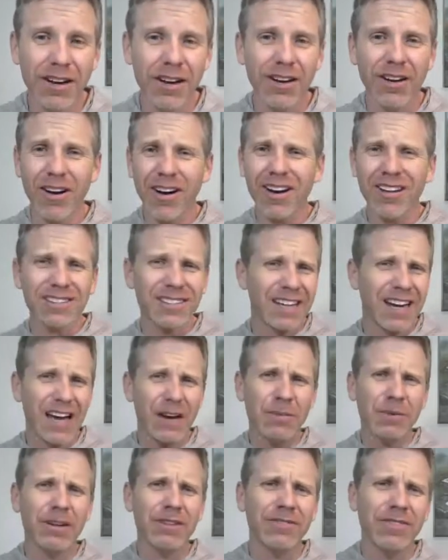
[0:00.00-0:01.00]
cause, that I
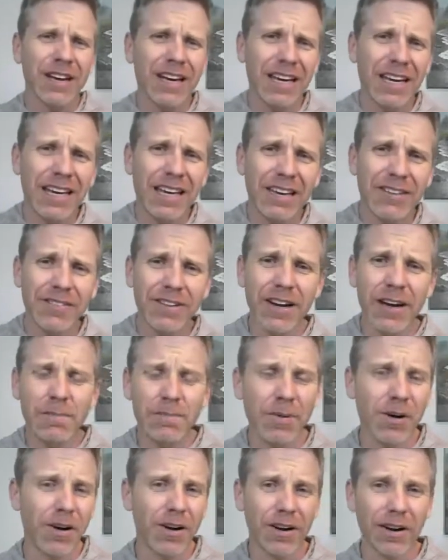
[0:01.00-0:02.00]
would have given
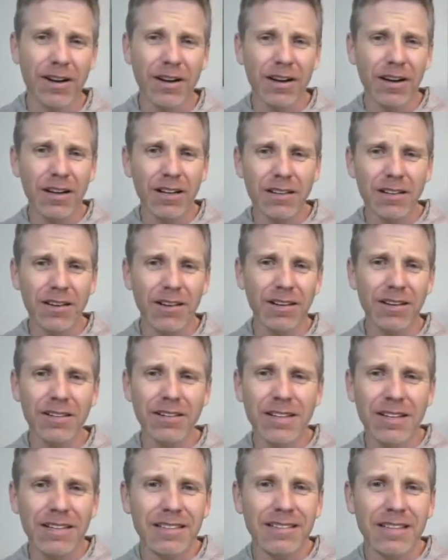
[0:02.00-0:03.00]
up on a
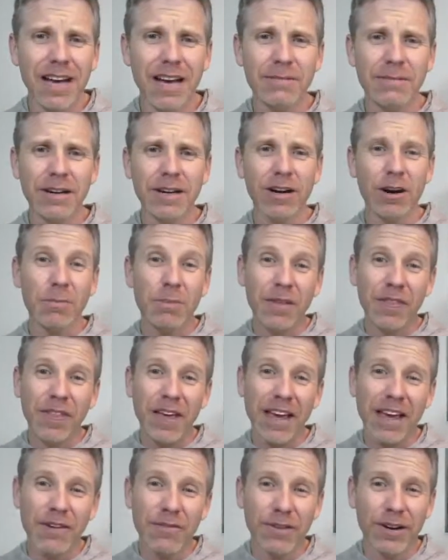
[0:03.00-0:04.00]
long time ago. But
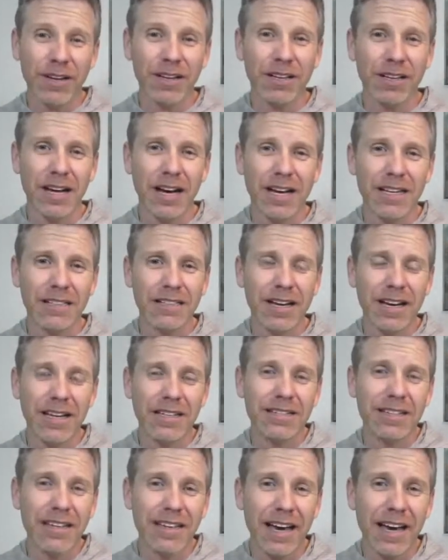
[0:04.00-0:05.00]
they realized, hey,
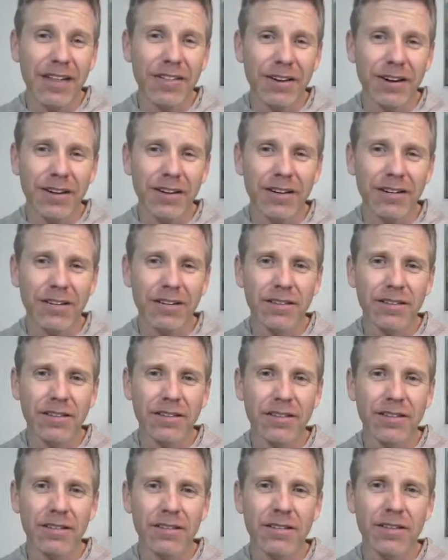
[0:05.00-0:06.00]
together
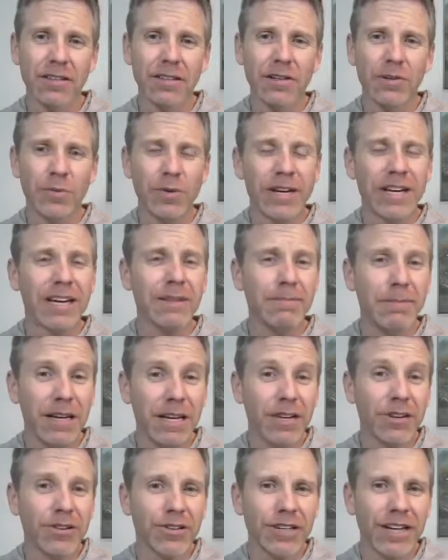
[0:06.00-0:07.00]
We can be
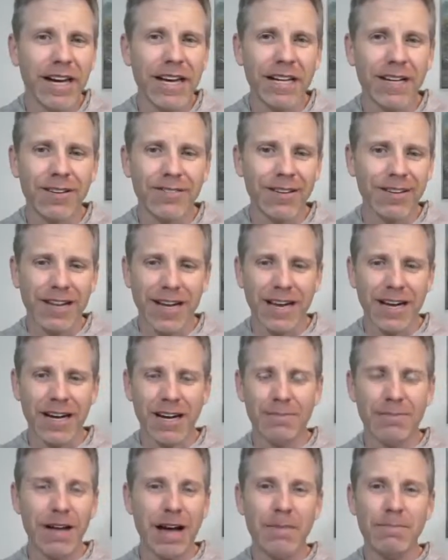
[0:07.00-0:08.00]
creative. And they ended
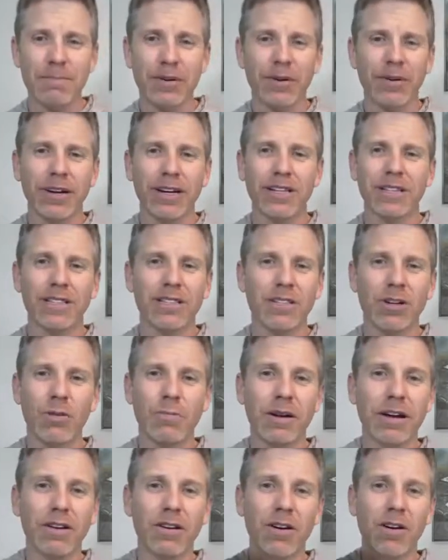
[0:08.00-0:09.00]
up not building
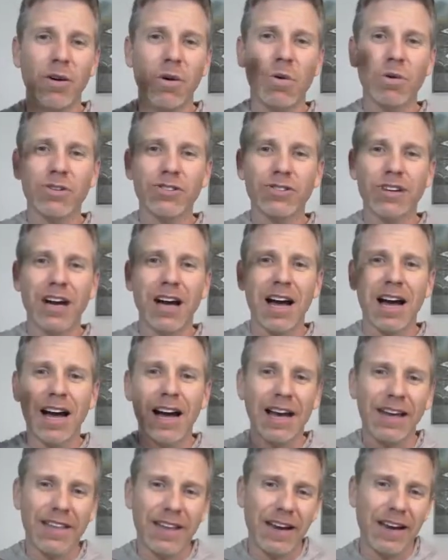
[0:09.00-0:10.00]
snowmen ultra
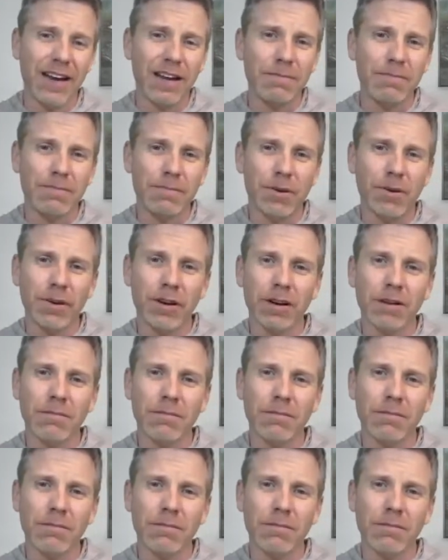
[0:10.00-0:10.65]
high. They ended up building them